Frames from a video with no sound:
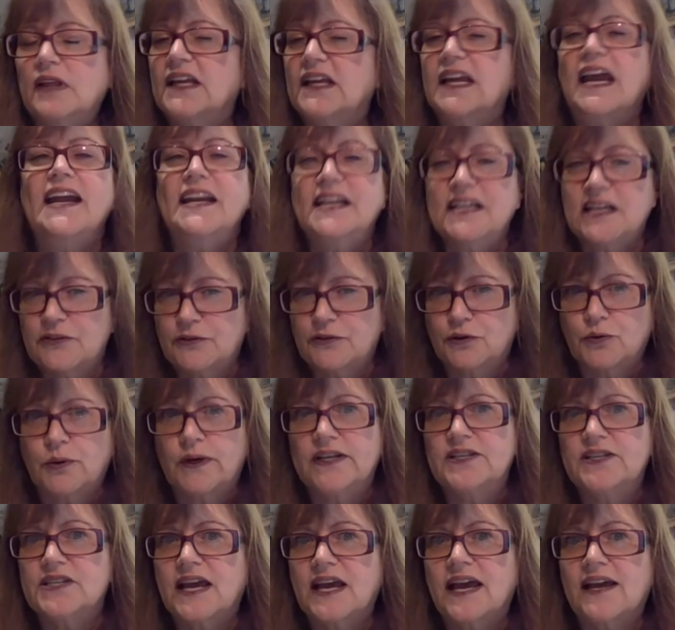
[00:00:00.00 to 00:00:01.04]
like any other
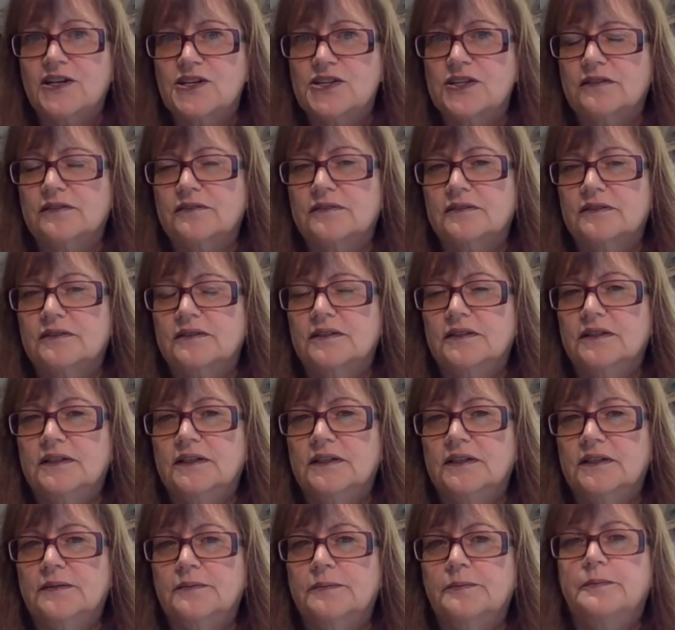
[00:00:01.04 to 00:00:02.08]
transaction.
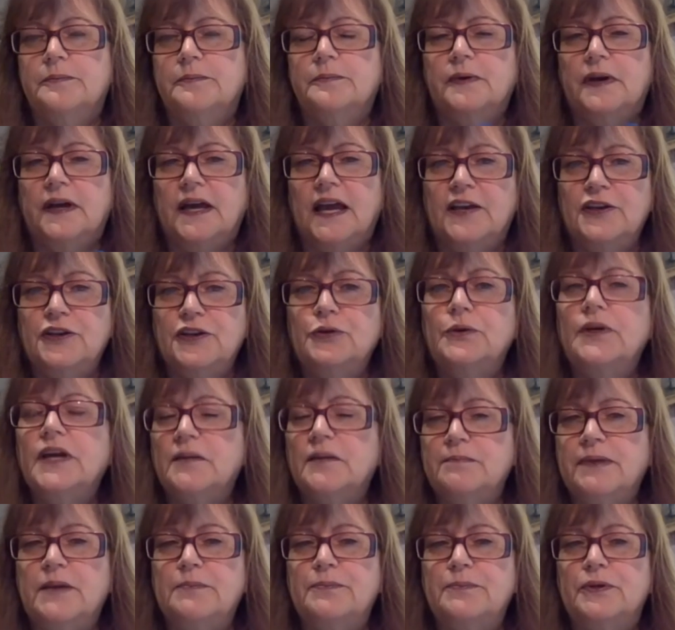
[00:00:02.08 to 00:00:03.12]
And you
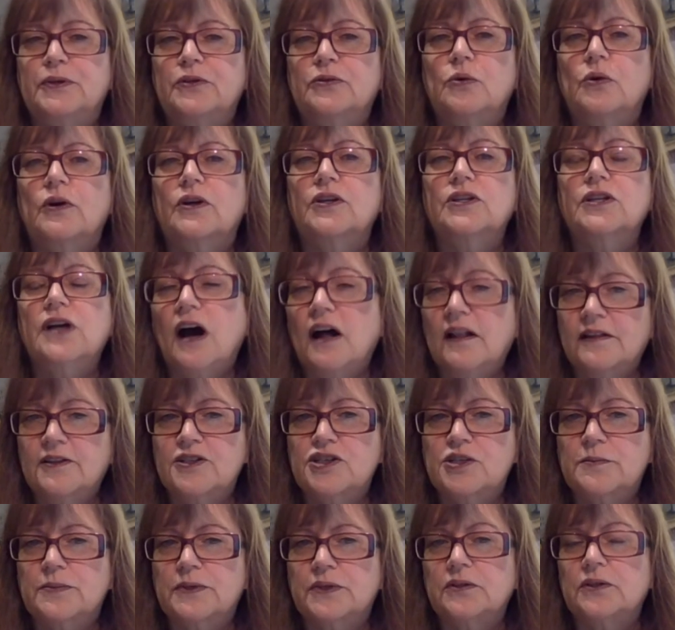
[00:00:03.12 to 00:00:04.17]
get people who are
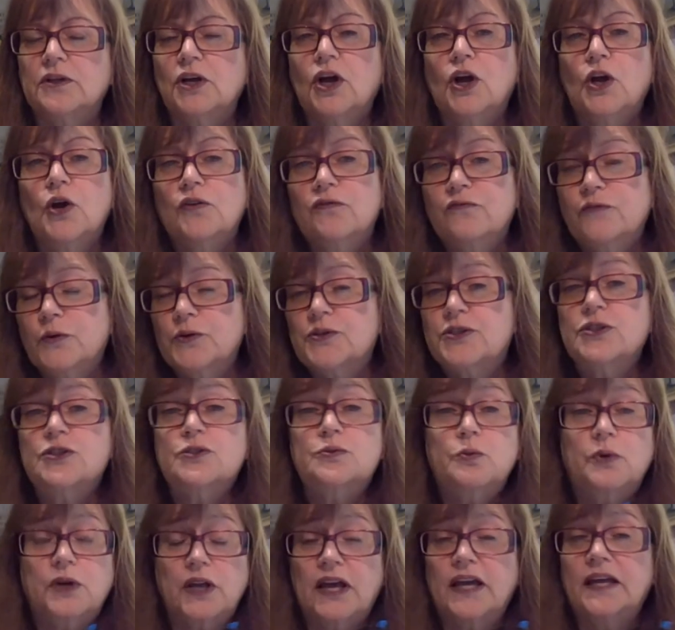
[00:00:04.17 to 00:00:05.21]
knowledgeable
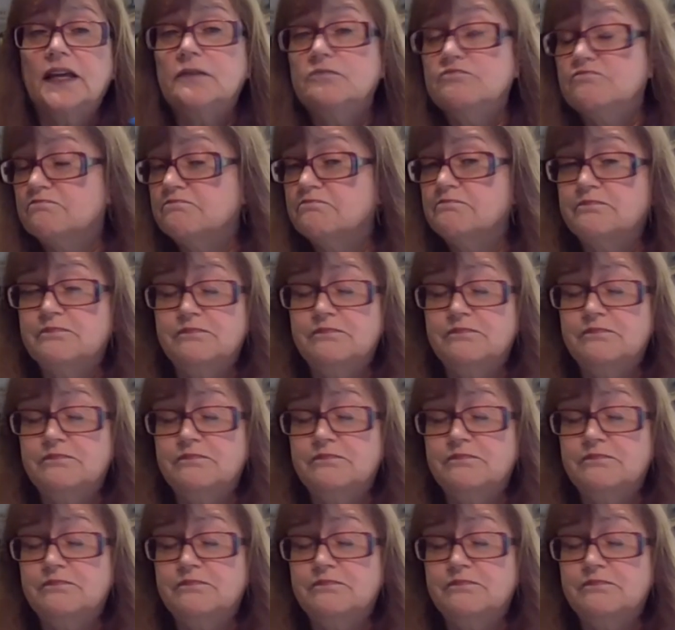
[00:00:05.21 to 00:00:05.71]
versus when I